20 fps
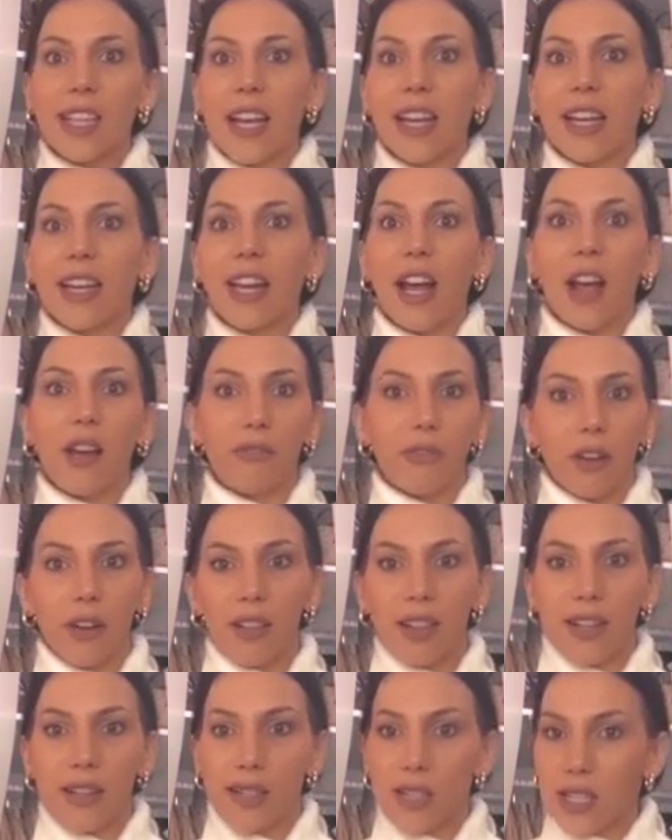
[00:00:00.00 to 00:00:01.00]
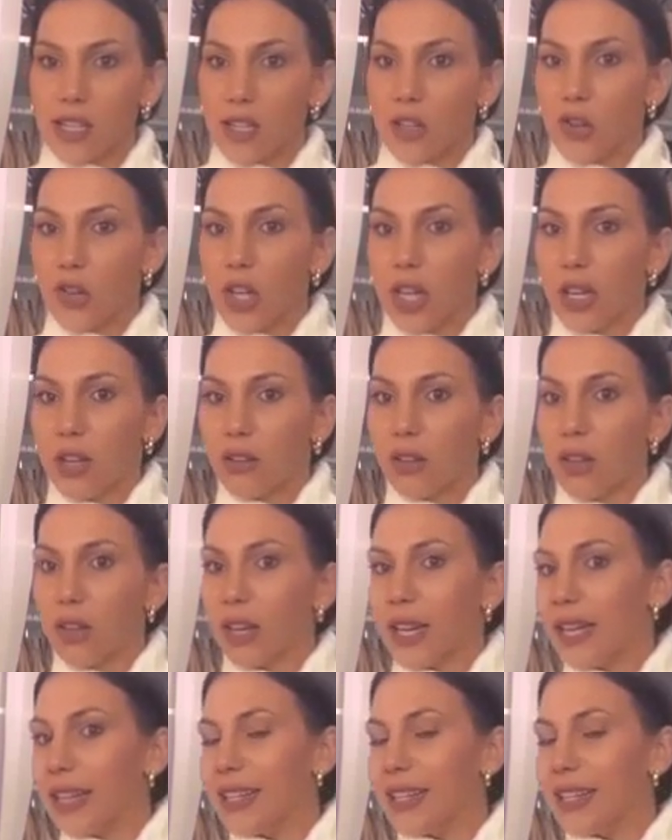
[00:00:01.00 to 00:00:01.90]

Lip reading: like an effortlessly chic look.